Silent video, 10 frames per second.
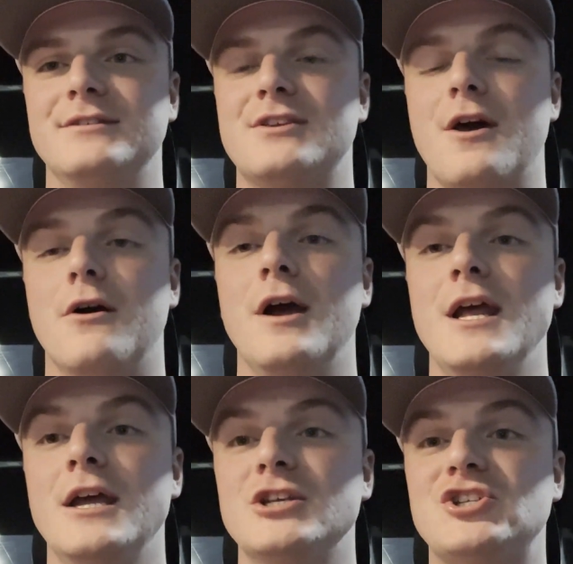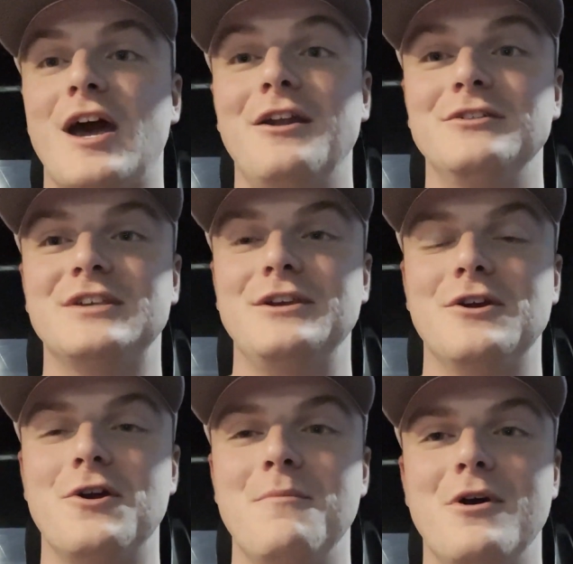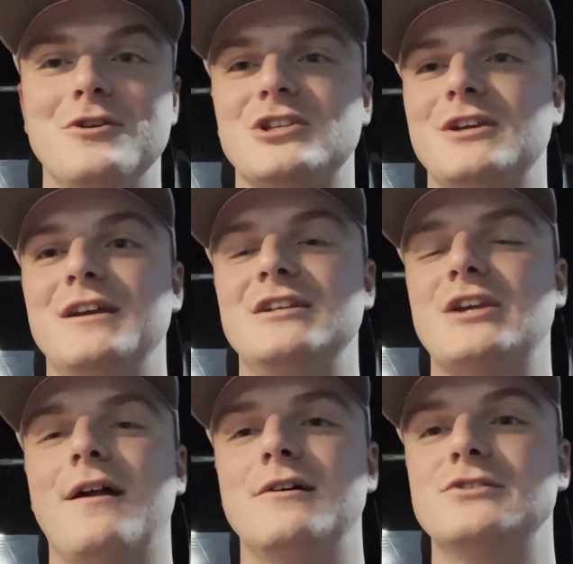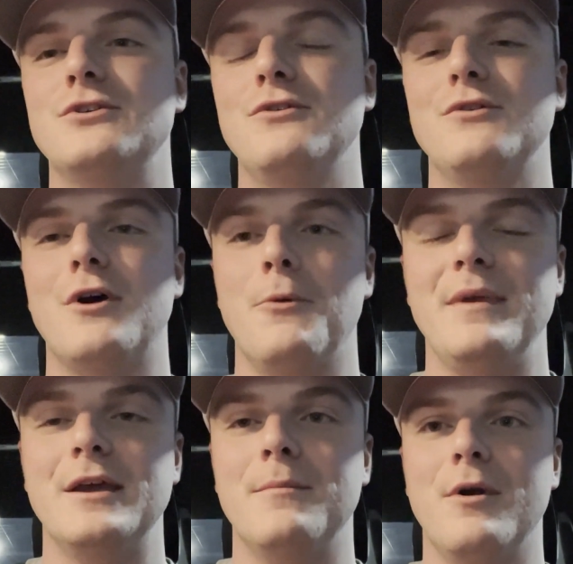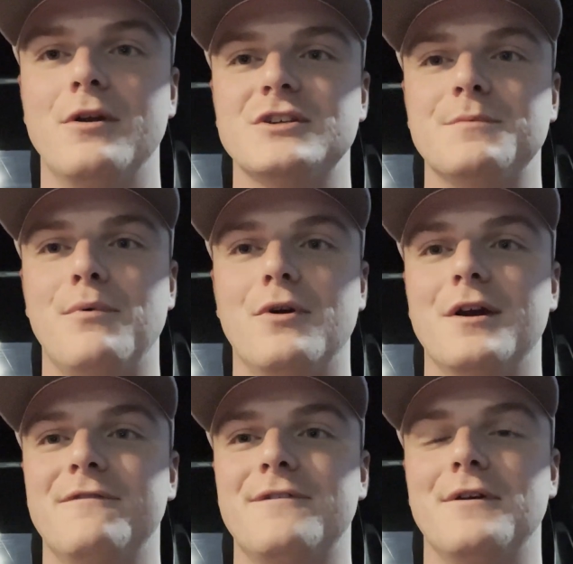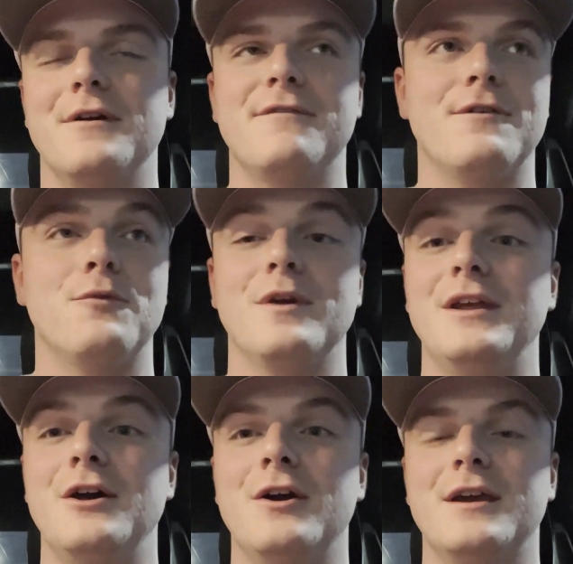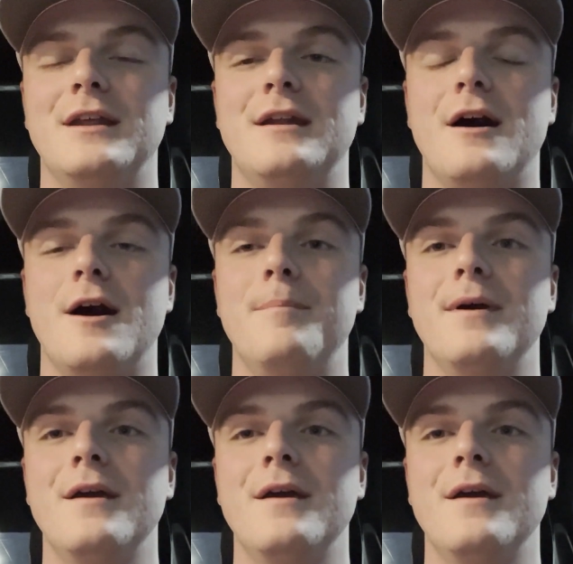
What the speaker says: So shout out to Euromotion, shout out to Omiya Motorsport for really hooking it up,